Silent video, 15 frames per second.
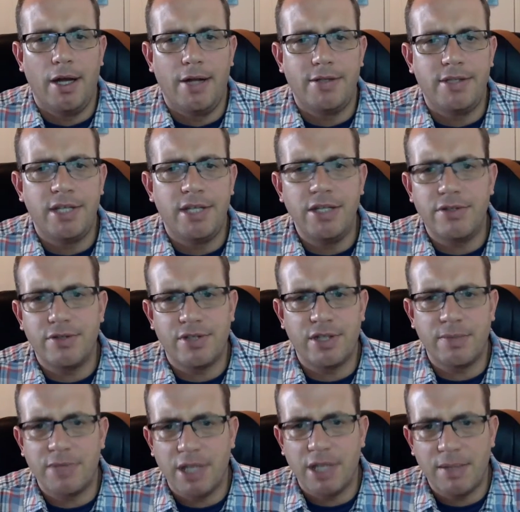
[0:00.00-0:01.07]
Teachers
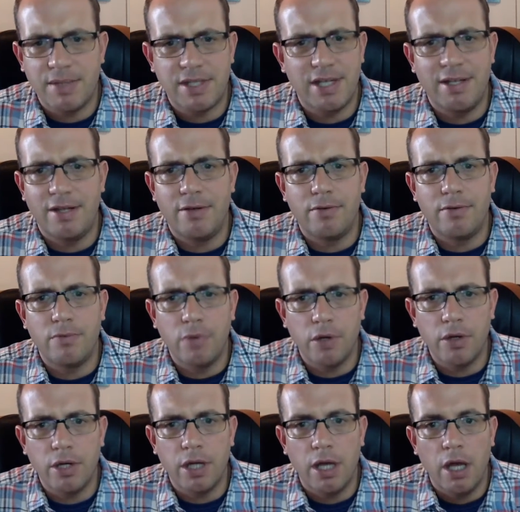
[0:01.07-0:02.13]
sometimes say they don't
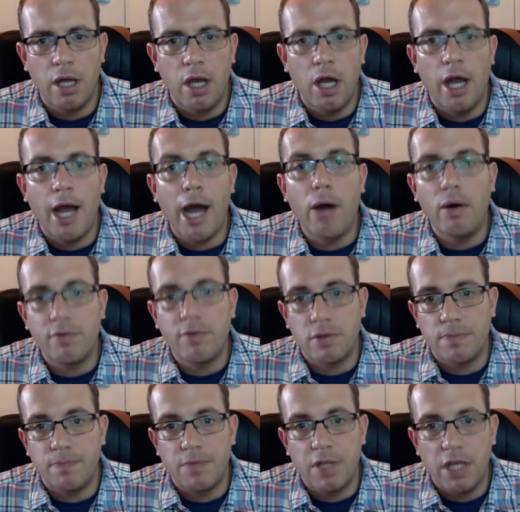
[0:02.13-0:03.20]
work. However,
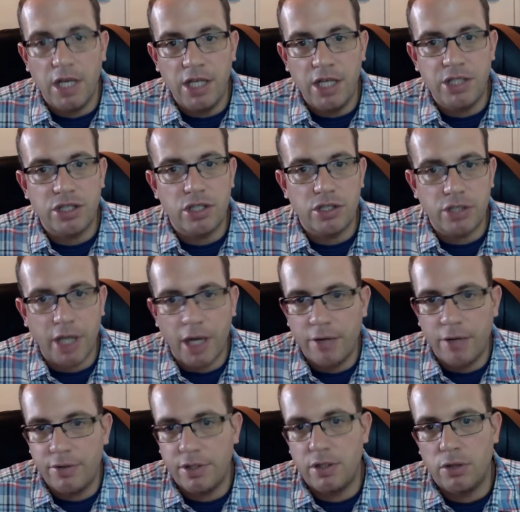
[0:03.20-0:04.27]
each
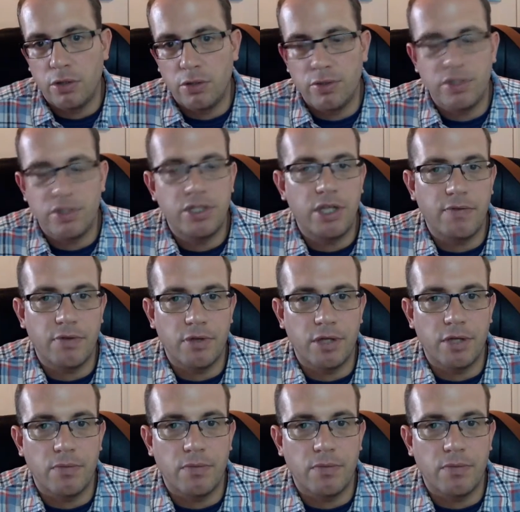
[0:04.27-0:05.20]
child learns differently.